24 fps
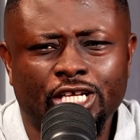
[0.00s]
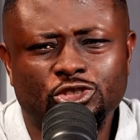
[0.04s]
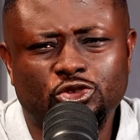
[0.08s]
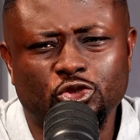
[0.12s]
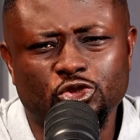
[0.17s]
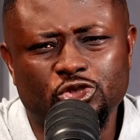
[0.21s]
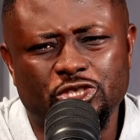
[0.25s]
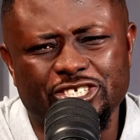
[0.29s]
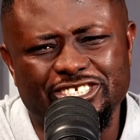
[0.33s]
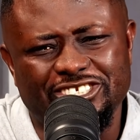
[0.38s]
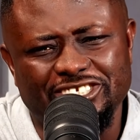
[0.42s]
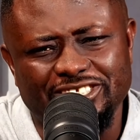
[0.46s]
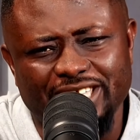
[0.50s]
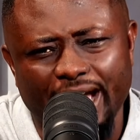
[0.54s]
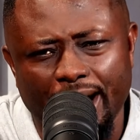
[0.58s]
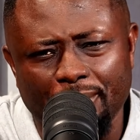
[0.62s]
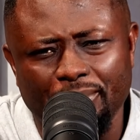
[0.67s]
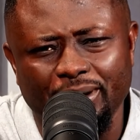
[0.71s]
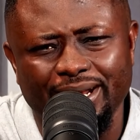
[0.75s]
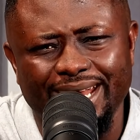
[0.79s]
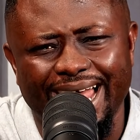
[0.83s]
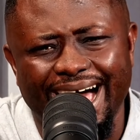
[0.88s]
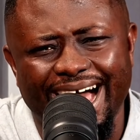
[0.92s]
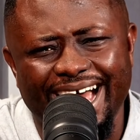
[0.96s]
to
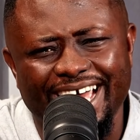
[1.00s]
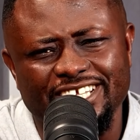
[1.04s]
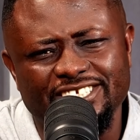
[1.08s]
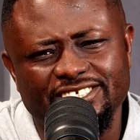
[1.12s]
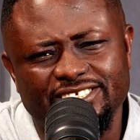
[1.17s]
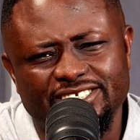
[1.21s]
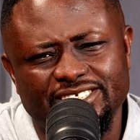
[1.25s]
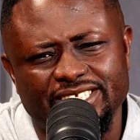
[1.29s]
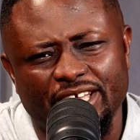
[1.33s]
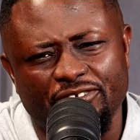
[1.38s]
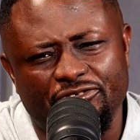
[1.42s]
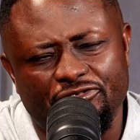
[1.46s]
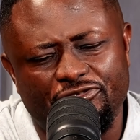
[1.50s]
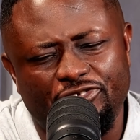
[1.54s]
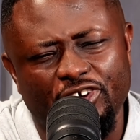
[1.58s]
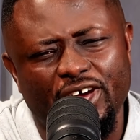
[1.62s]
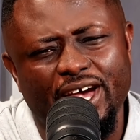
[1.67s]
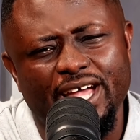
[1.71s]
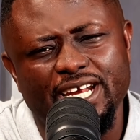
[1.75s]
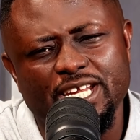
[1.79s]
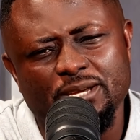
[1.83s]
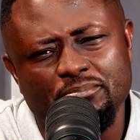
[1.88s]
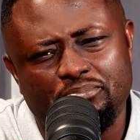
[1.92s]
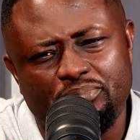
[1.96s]
destabilize the
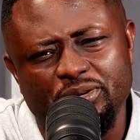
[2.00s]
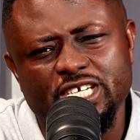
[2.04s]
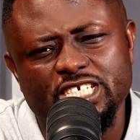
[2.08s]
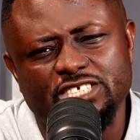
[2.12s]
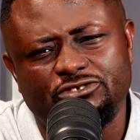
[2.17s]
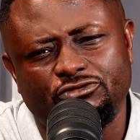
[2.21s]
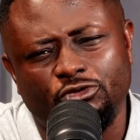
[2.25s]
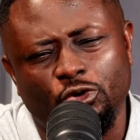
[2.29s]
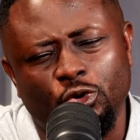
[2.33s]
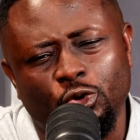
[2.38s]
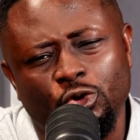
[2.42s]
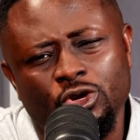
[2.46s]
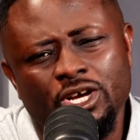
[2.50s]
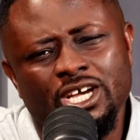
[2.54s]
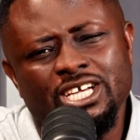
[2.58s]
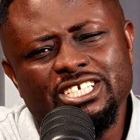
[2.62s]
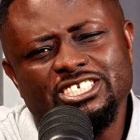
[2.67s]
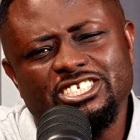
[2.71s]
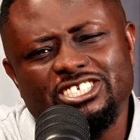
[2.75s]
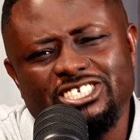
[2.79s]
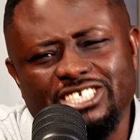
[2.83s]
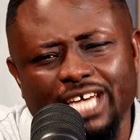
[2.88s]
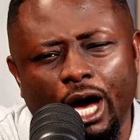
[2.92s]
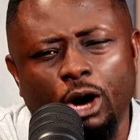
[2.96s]
fairly peaceful
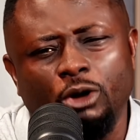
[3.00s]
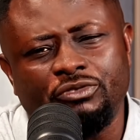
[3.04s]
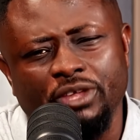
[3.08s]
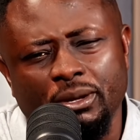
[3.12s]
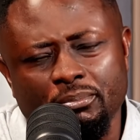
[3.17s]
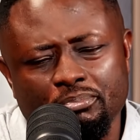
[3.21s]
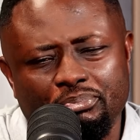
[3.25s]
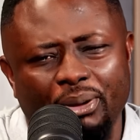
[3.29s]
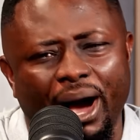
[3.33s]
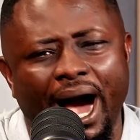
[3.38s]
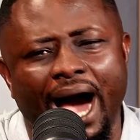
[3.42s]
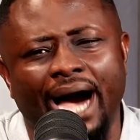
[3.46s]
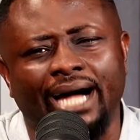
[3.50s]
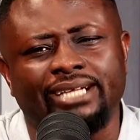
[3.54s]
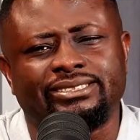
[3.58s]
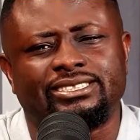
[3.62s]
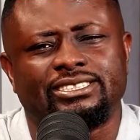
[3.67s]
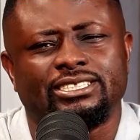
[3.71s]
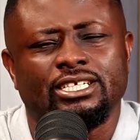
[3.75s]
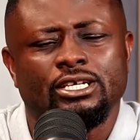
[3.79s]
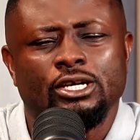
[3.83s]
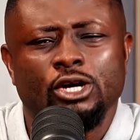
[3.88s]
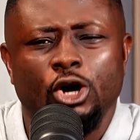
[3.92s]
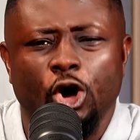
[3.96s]
southern
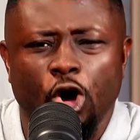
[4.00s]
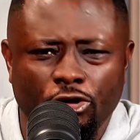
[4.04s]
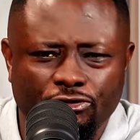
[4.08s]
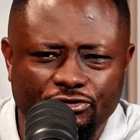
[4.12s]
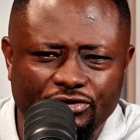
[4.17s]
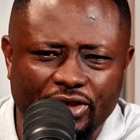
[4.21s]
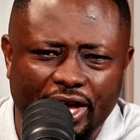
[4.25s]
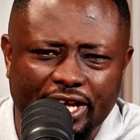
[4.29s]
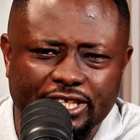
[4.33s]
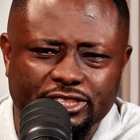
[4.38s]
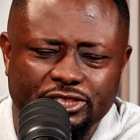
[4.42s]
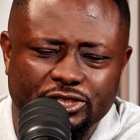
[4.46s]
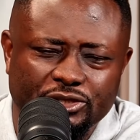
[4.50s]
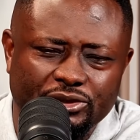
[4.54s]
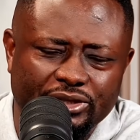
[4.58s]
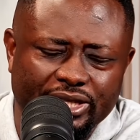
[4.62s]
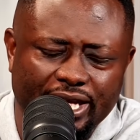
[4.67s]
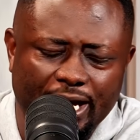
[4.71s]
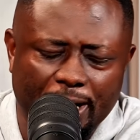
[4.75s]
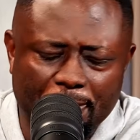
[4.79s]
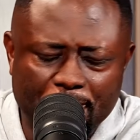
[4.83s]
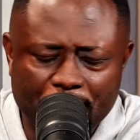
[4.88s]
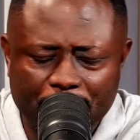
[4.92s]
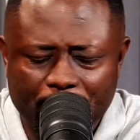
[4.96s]
part of Nigeria.